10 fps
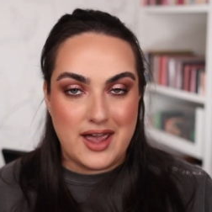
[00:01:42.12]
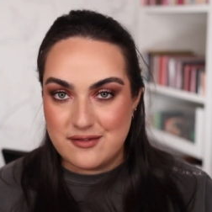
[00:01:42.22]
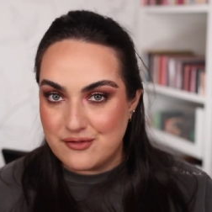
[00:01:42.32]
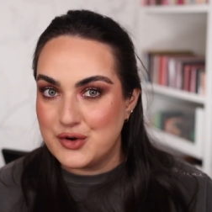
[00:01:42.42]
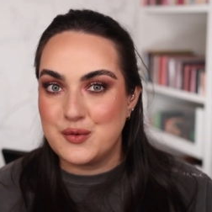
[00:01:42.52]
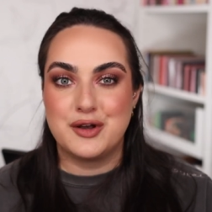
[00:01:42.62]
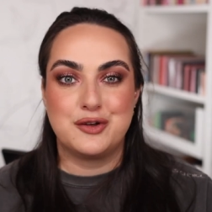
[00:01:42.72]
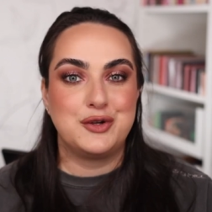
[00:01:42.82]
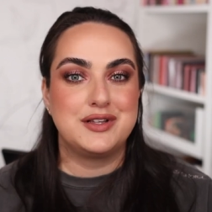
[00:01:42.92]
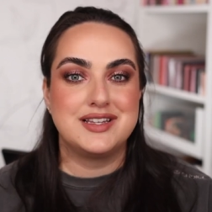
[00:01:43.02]
everyone
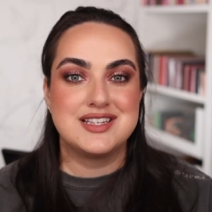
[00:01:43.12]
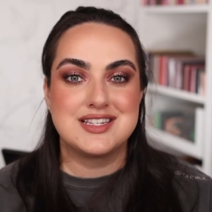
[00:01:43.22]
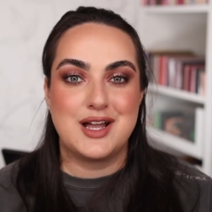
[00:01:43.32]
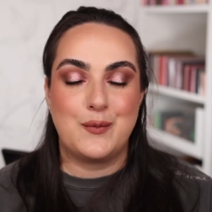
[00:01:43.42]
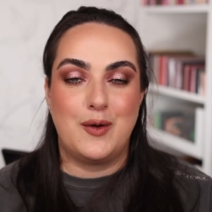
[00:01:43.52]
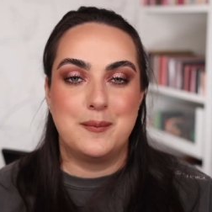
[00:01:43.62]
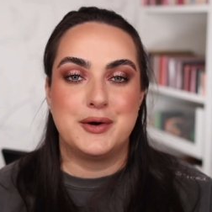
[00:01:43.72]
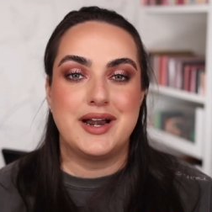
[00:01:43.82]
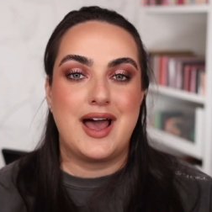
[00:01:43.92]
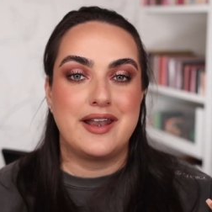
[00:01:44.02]
on your list at
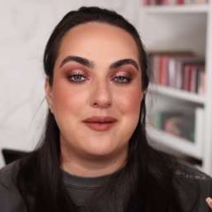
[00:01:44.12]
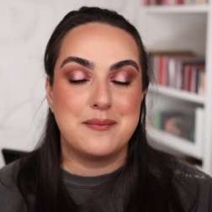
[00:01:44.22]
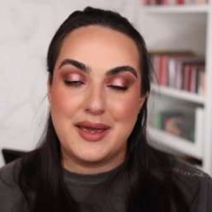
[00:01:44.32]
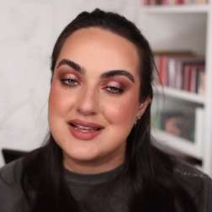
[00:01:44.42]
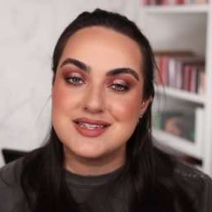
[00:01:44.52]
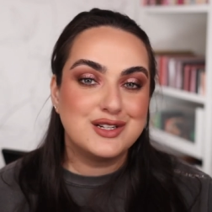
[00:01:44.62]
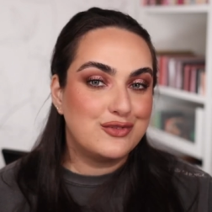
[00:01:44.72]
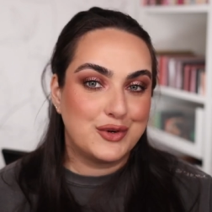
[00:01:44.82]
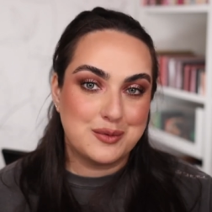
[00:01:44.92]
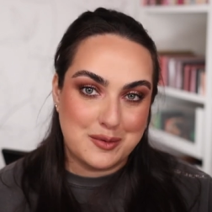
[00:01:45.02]
Walmart at amazing
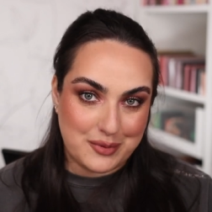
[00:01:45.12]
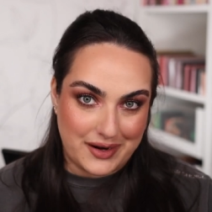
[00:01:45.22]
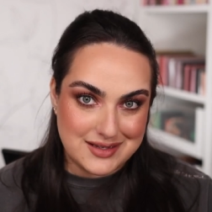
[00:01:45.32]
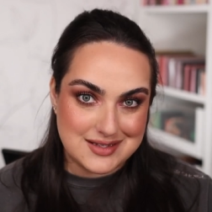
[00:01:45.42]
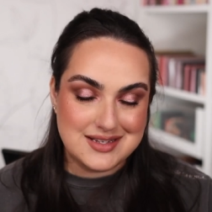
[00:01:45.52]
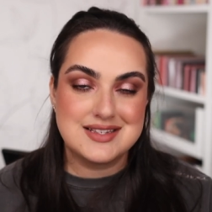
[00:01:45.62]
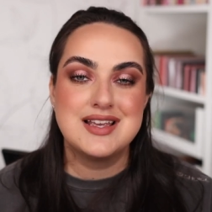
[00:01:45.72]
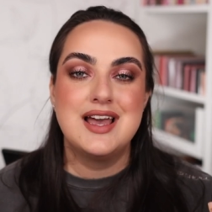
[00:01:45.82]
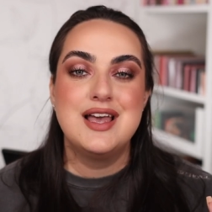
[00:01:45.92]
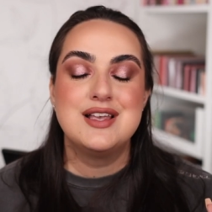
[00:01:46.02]
affordable prices.
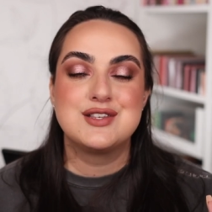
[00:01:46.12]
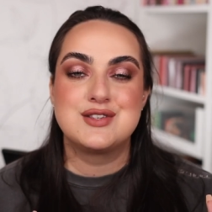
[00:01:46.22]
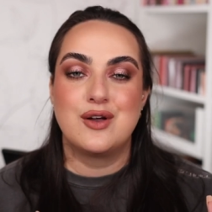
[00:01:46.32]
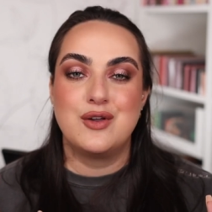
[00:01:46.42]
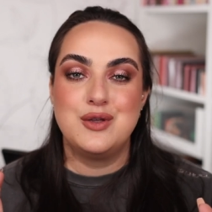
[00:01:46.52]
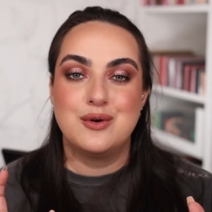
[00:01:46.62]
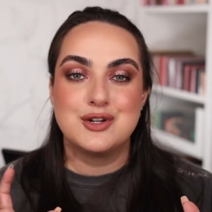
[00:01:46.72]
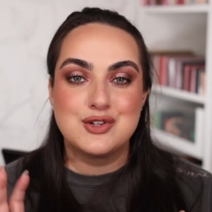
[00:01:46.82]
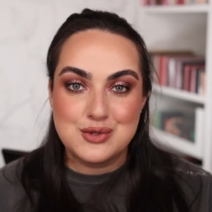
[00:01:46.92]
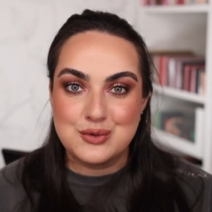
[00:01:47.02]
So you
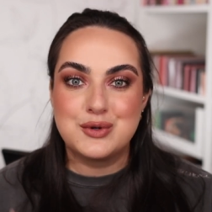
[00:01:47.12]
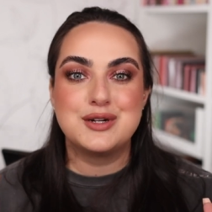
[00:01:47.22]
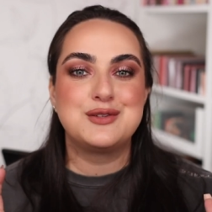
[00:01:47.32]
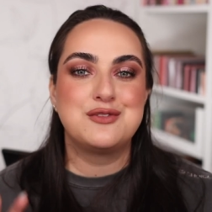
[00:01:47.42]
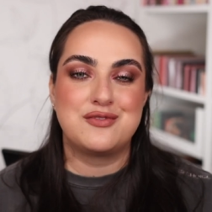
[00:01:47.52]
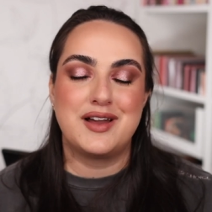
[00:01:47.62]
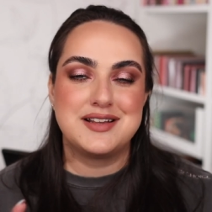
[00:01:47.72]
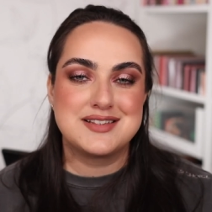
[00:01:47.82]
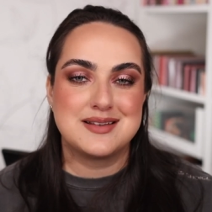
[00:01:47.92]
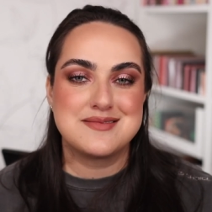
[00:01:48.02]
are sure to
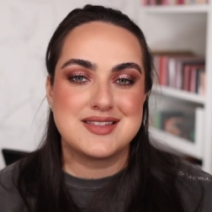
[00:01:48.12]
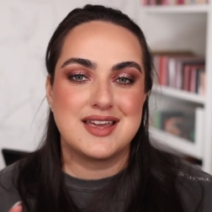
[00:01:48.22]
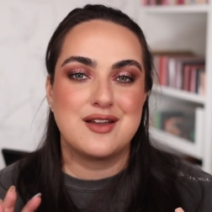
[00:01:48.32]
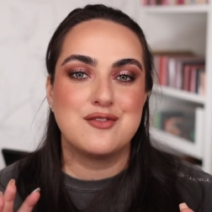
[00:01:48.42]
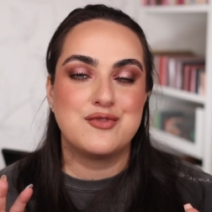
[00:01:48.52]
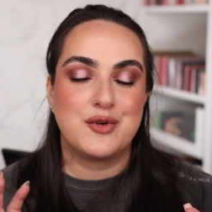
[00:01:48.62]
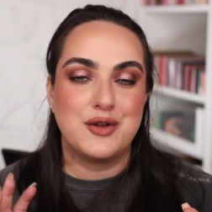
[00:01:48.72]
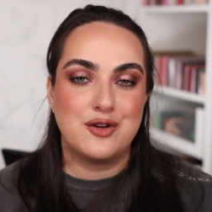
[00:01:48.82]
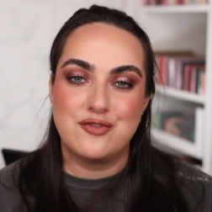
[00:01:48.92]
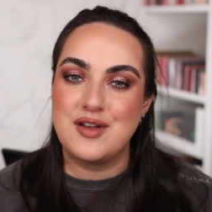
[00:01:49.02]
find something for
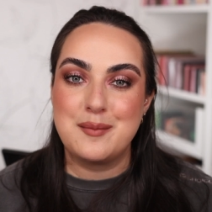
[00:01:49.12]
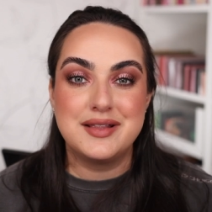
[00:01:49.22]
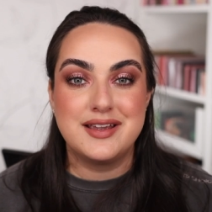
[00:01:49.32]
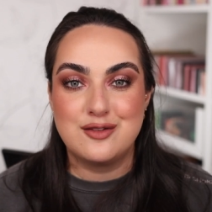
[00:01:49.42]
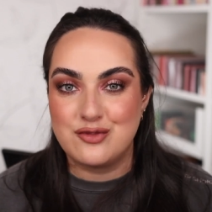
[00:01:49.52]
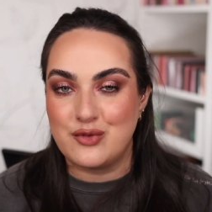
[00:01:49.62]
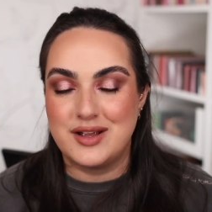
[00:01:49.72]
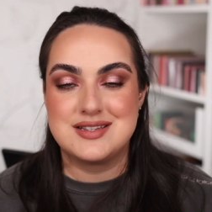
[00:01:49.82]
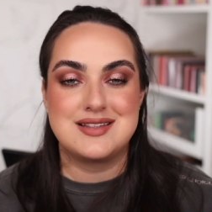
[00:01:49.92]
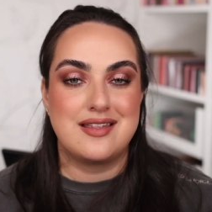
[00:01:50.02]
your family and
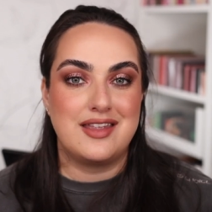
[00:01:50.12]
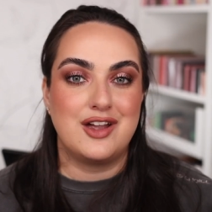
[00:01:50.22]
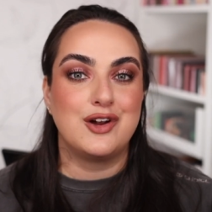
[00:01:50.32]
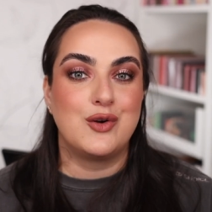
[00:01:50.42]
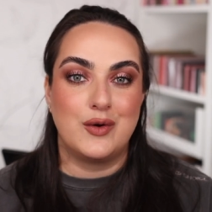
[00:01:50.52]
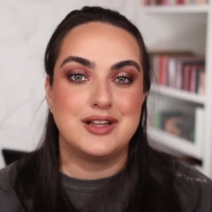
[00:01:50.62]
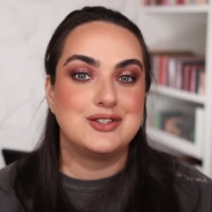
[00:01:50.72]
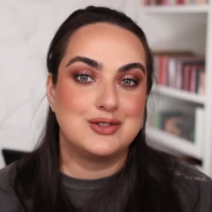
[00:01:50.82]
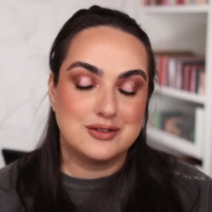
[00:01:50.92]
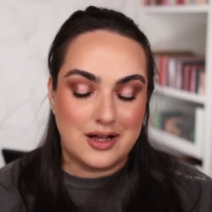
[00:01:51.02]
friends that they are
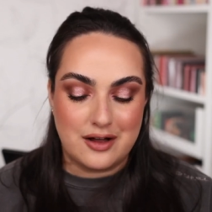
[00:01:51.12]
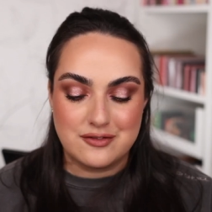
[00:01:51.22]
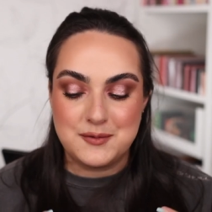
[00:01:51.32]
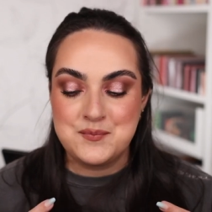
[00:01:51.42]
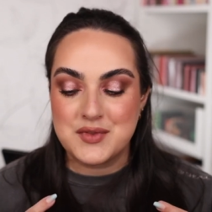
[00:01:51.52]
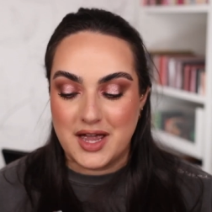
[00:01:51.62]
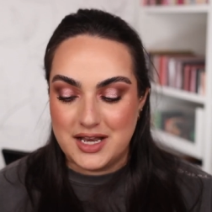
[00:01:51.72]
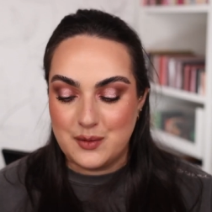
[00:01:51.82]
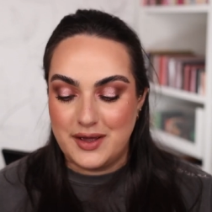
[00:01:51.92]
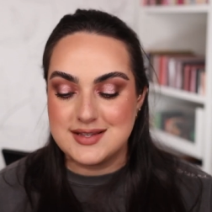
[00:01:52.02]
going to love.
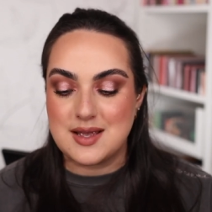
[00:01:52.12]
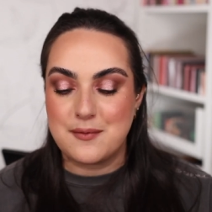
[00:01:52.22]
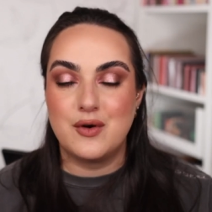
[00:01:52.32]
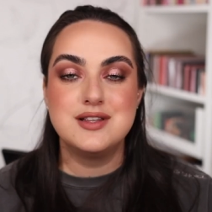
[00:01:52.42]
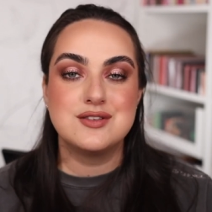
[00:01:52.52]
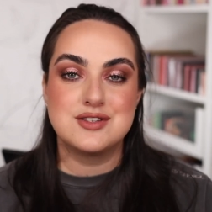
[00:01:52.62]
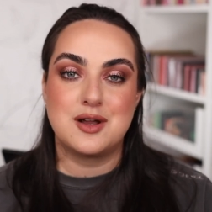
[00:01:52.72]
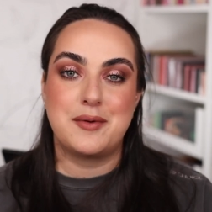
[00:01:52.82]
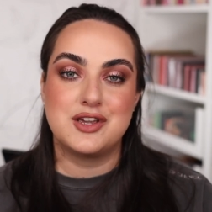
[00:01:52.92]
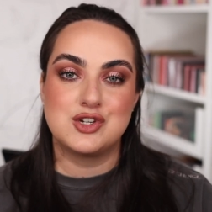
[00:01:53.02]
Anyways, I'm going to
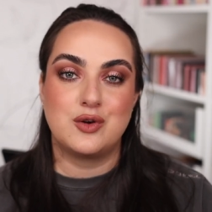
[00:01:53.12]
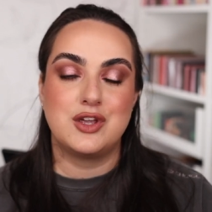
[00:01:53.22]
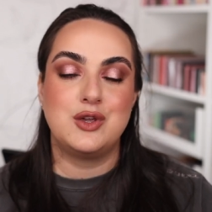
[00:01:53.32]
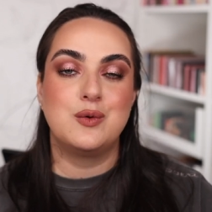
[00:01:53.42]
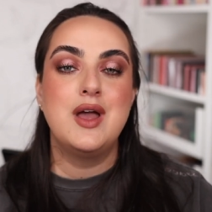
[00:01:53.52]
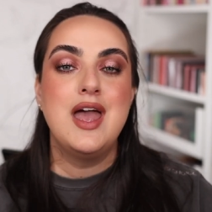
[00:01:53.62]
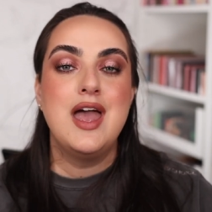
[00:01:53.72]
start by showing you